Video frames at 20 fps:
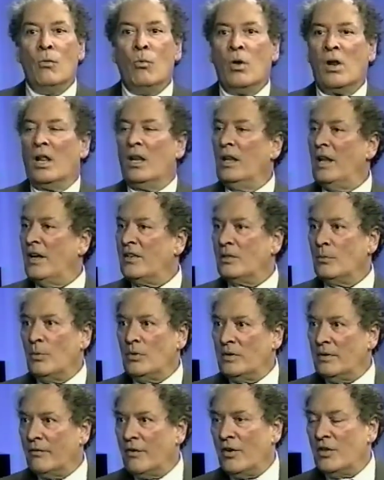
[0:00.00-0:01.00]
Well, unless it
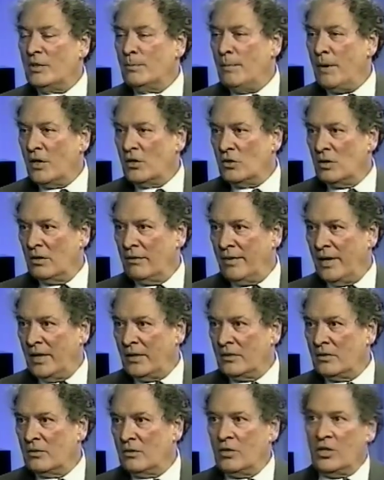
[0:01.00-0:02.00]
was a very special
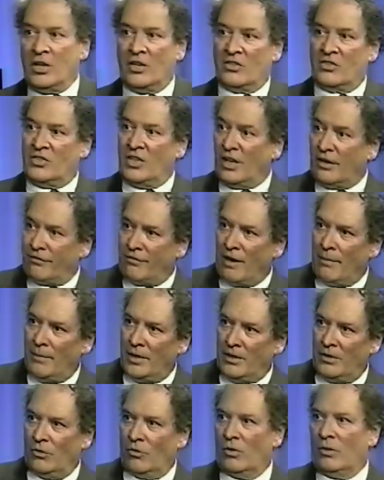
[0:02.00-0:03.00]
event, or you got sick from
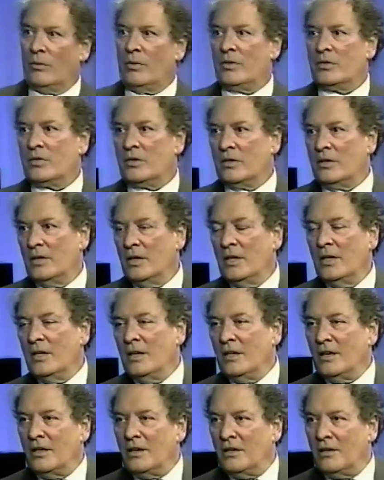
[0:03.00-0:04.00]
it, or it was uh,
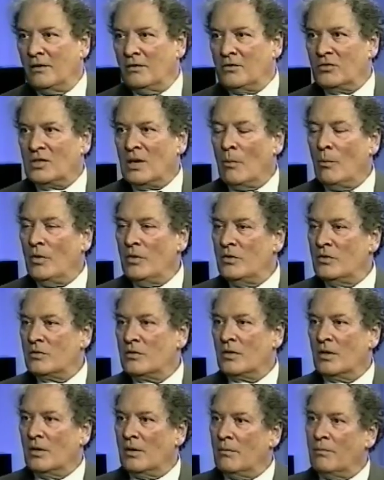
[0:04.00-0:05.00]
uh,
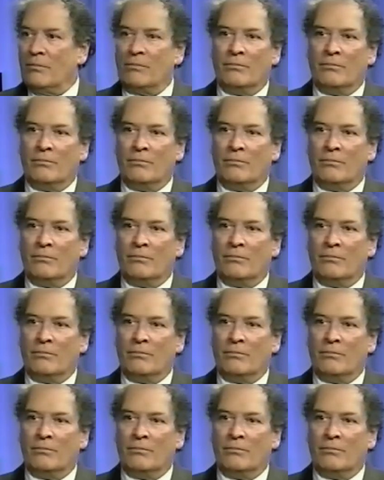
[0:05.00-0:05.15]
someone's uh,